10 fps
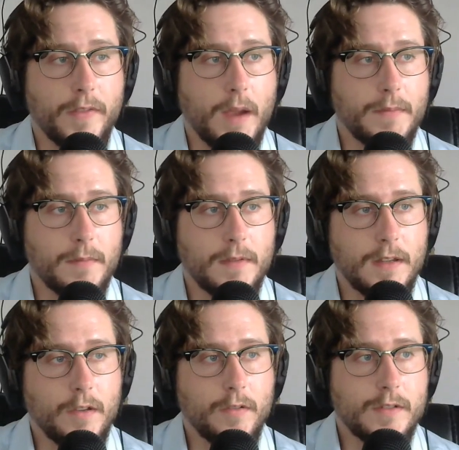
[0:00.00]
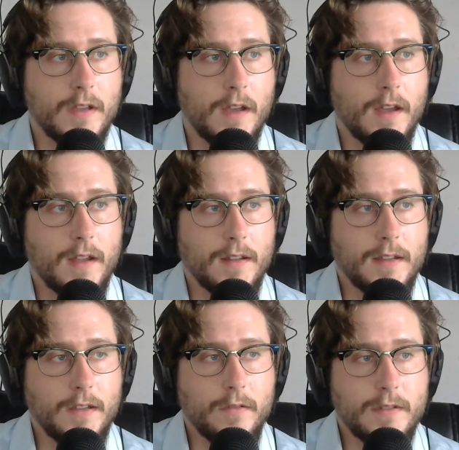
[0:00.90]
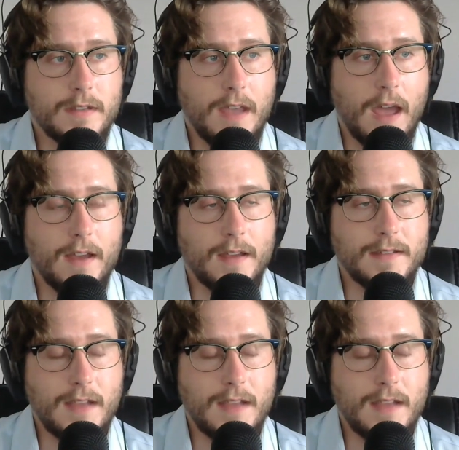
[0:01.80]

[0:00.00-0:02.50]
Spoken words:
the prototype. They use